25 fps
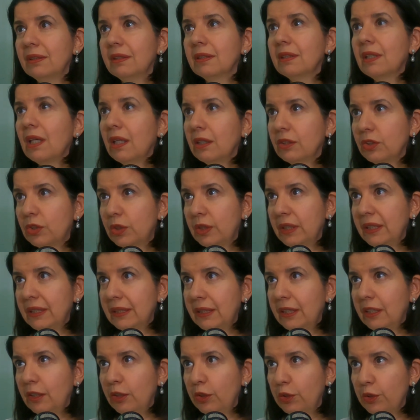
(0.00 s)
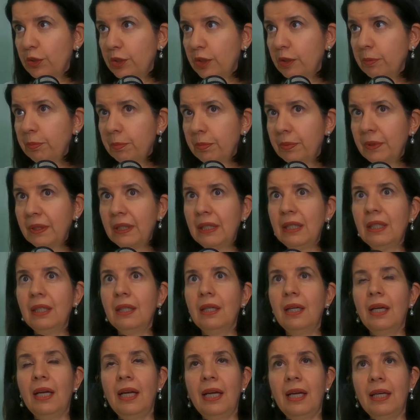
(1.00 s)
countries in Europe
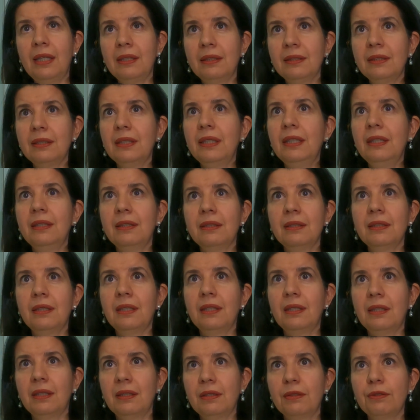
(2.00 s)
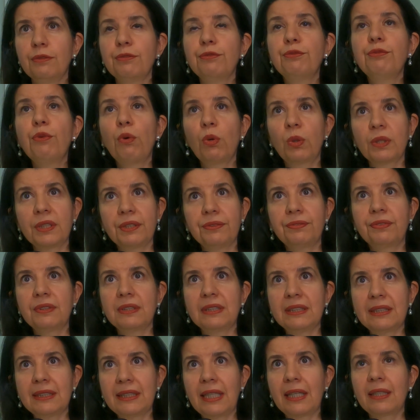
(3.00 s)
and in 4
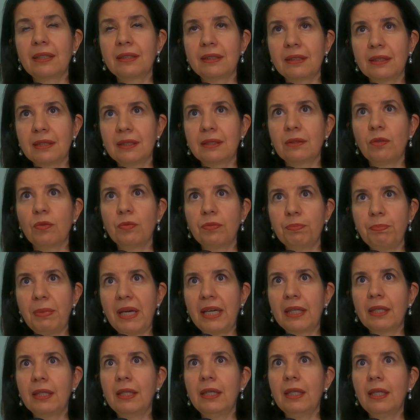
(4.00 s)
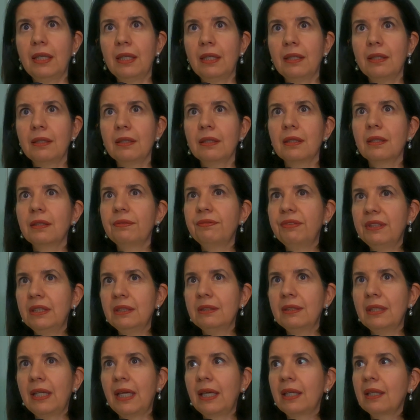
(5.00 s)
different sectors, so banking,
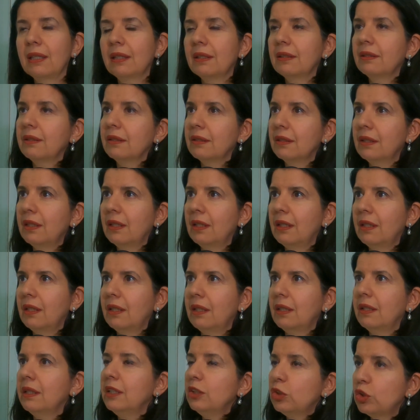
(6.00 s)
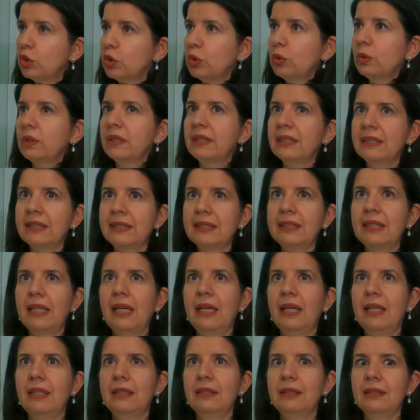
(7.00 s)
fintech, insurance,
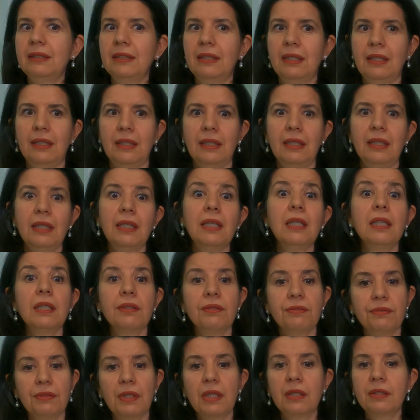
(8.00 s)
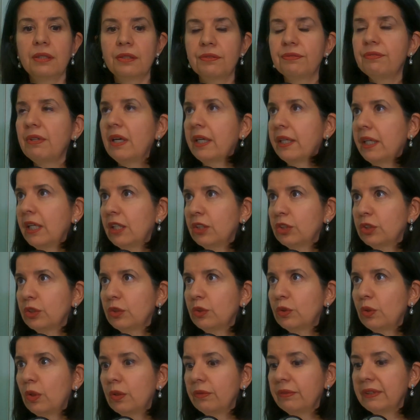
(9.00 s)
and other financial
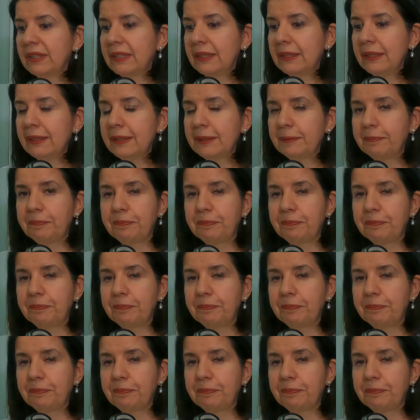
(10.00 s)
services.